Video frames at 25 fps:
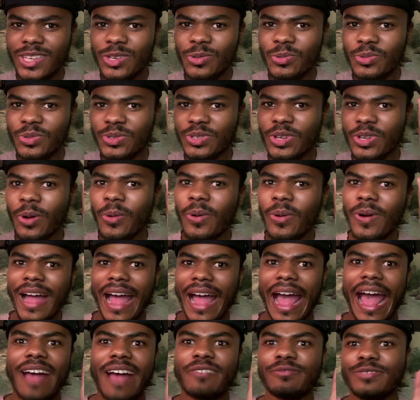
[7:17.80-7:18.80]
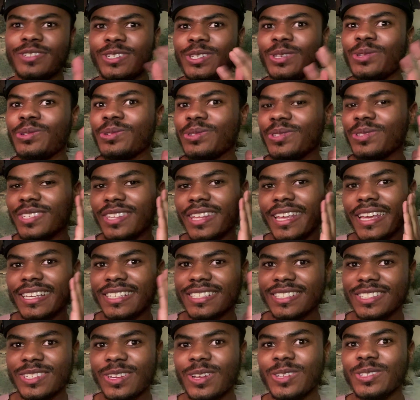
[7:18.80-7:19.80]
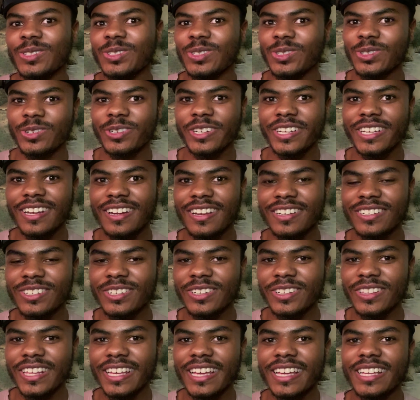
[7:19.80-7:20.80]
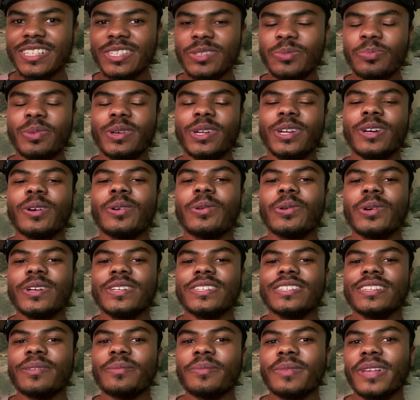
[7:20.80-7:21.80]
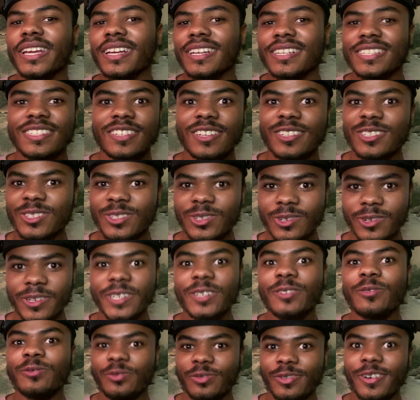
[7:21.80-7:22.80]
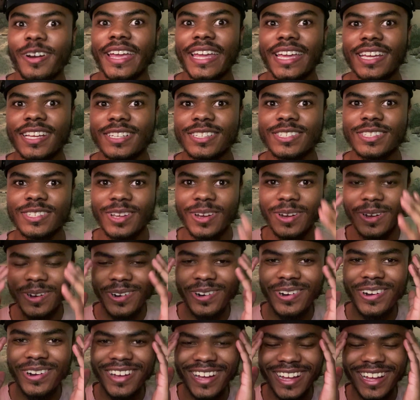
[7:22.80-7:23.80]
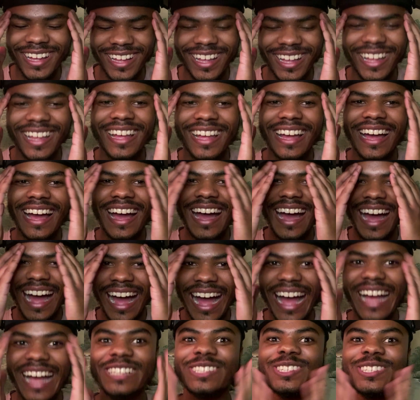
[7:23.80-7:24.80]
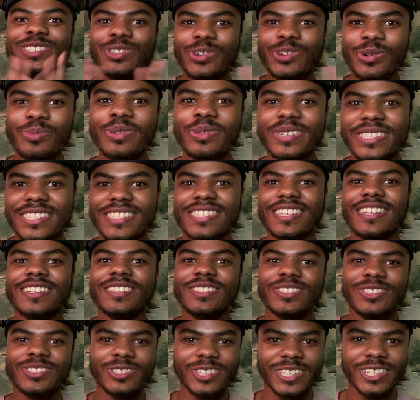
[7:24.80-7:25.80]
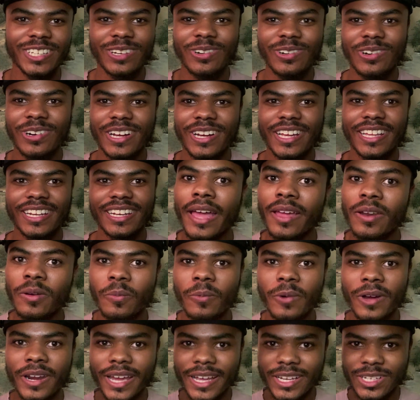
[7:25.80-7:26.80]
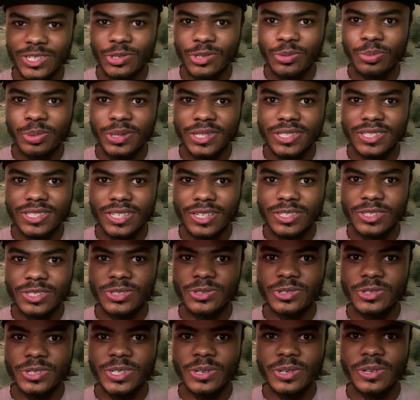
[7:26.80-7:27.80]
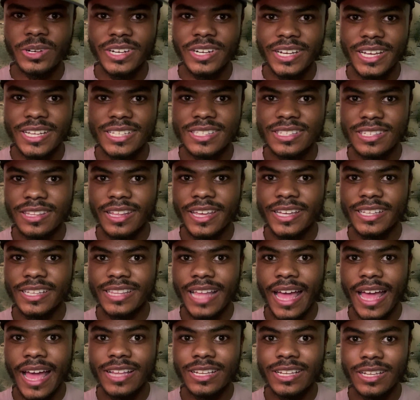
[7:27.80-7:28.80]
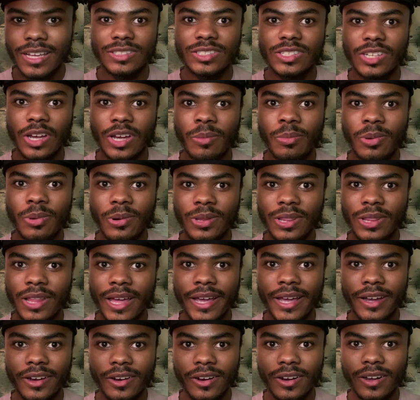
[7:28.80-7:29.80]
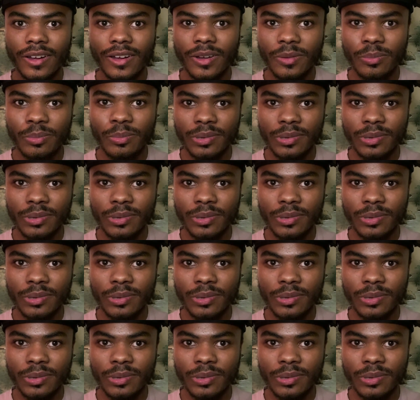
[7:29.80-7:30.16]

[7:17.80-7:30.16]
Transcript: you don't have to use like sunscreen under this, but of course I'm like a sunscreen freak, so I still put sunscreen on. And when I do put sunscreen on, it's like that double layer of